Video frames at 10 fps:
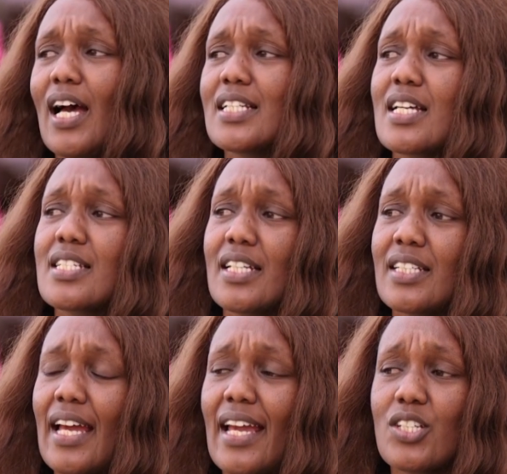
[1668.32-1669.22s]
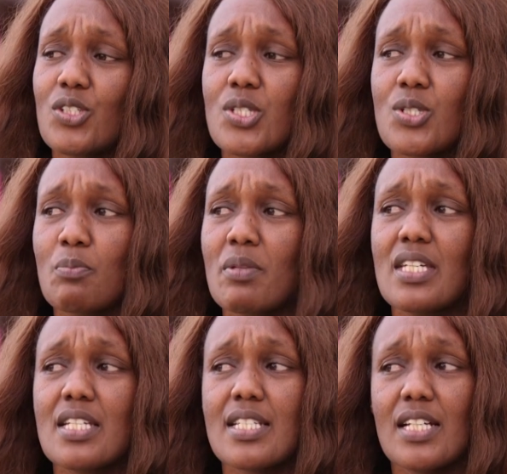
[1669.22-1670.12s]
at a tender age, also
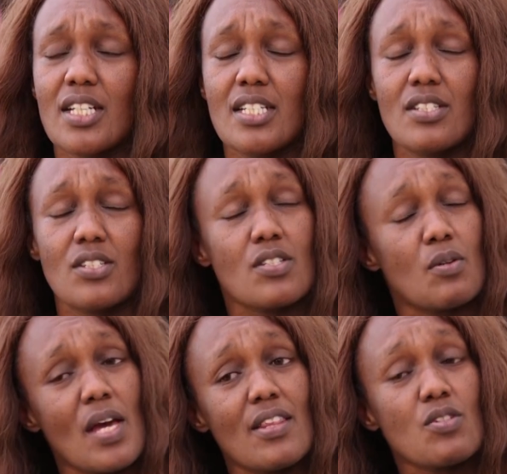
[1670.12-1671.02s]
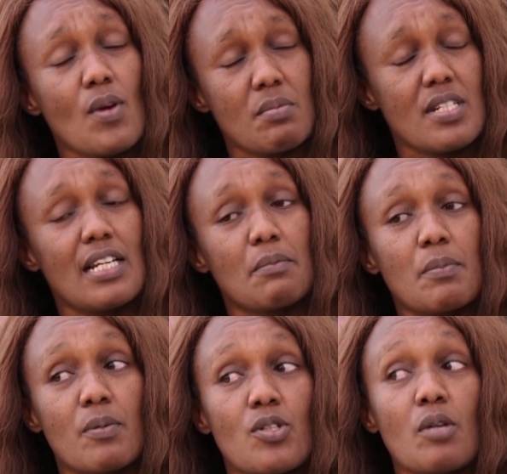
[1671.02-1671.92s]
making such a decision. So that's why I'm telling
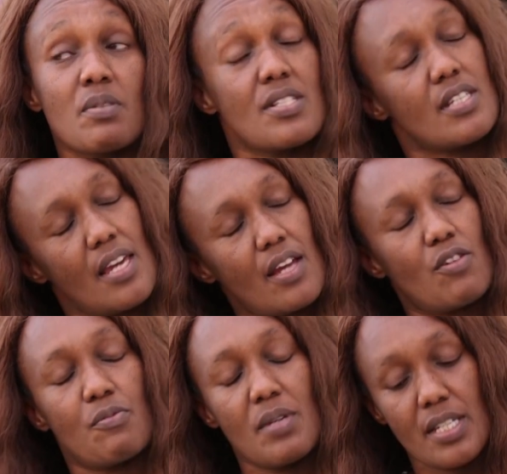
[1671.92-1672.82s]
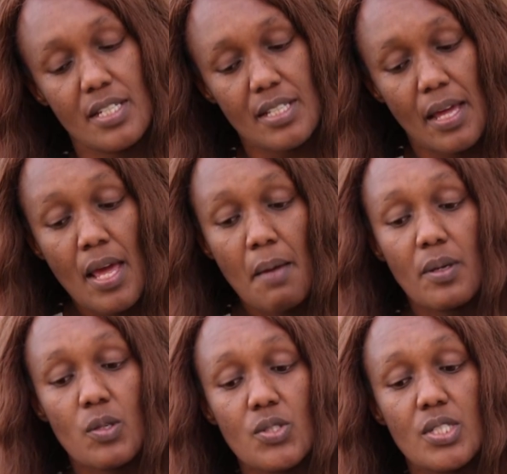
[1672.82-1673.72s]
people, don't be scared of making such,
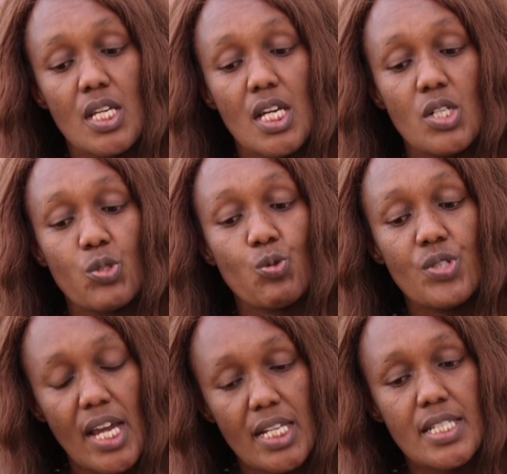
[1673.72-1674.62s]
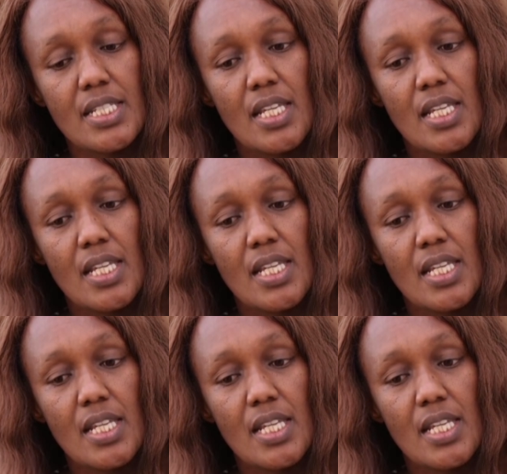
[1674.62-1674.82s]
because to date,